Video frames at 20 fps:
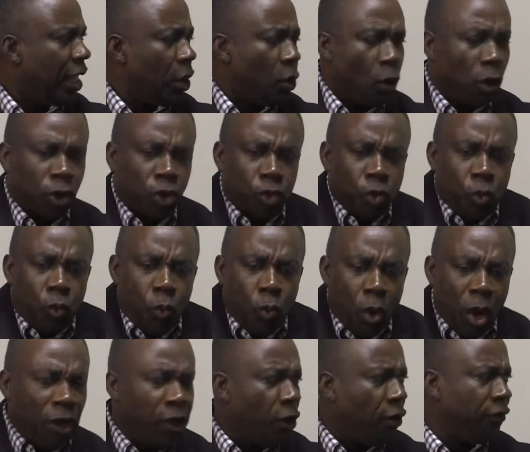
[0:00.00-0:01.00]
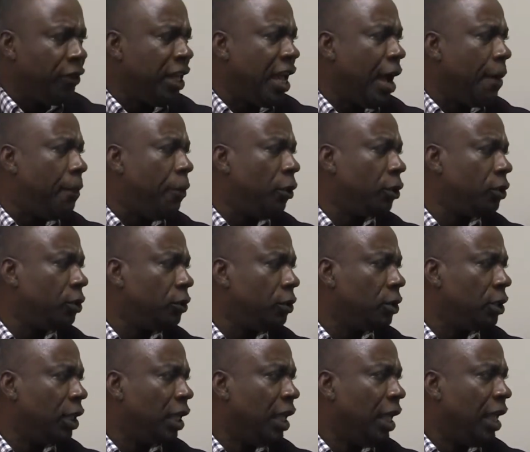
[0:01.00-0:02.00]
He was one of the
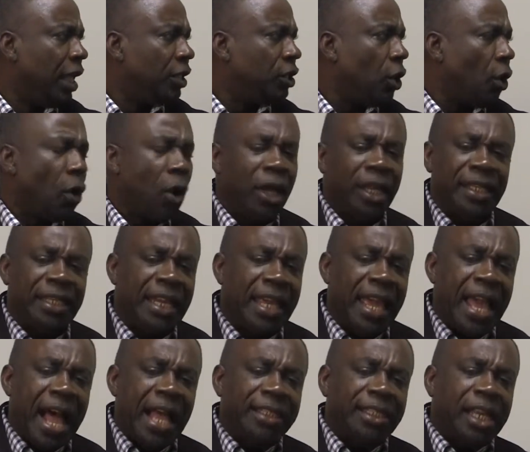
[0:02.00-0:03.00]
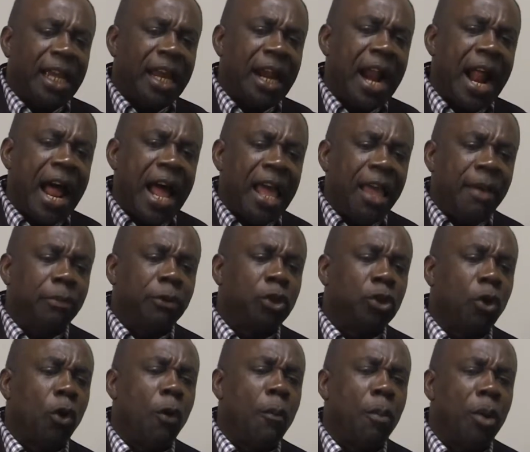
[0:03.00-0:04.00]
apostles. Mm-hmm. So they ascribe
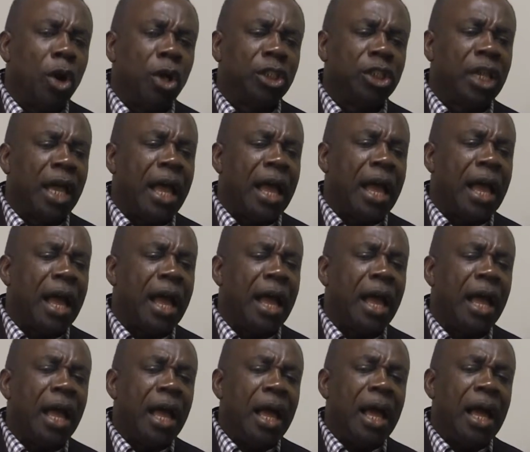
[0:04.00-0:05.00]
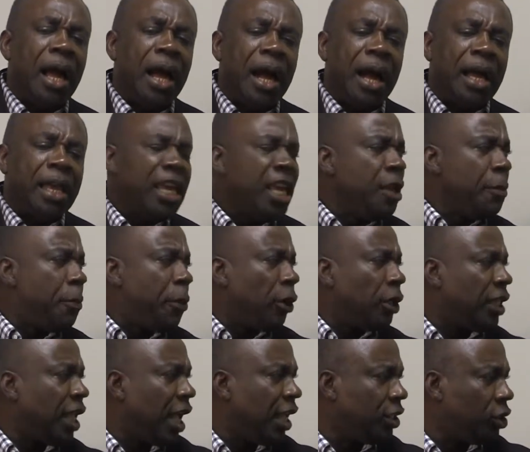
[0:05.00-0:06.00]
so much
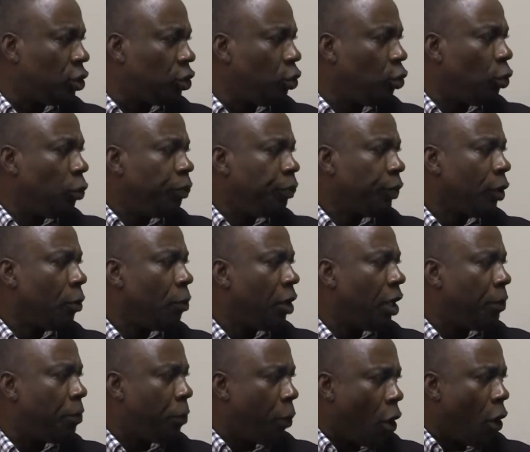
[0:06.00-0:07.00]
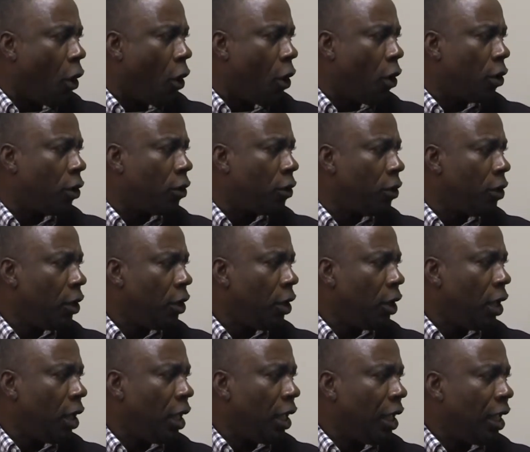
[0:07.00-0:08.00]
importance to Paul.
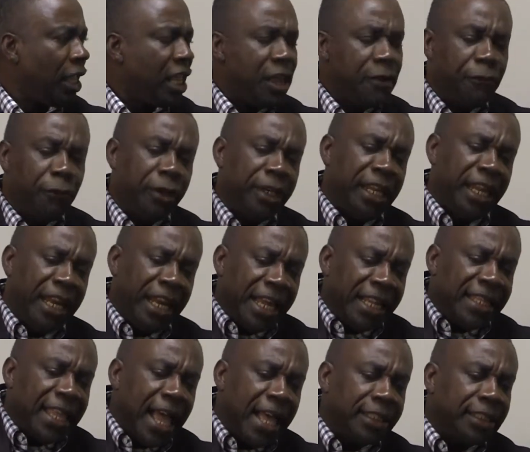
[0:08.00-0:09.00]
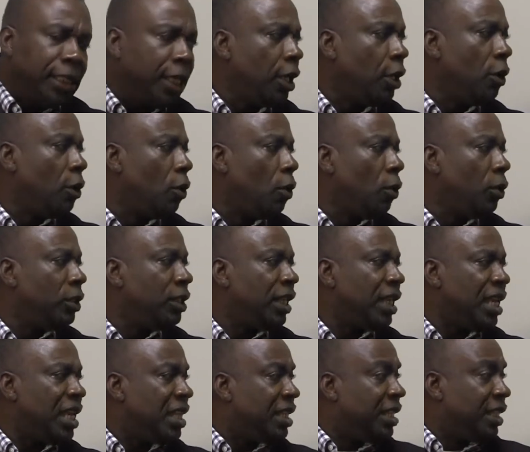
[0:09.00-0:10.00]
Even the letters he wrote,
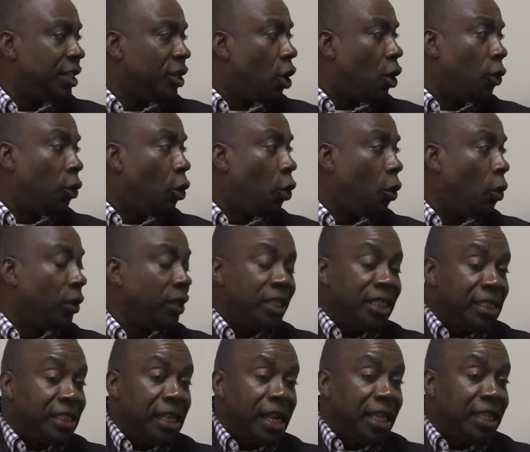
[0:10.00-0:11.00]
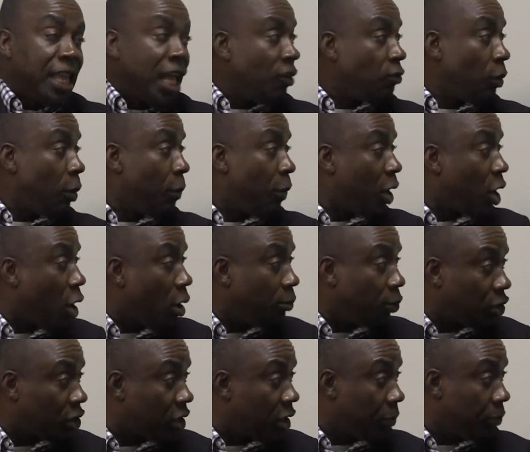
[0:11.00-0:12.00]
he did not know these letters will become
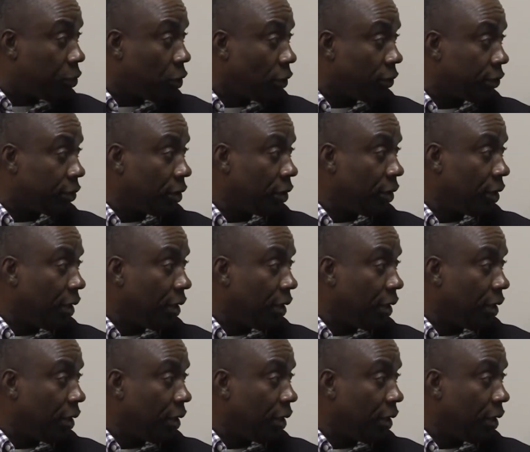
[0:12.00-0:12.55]
scriptures.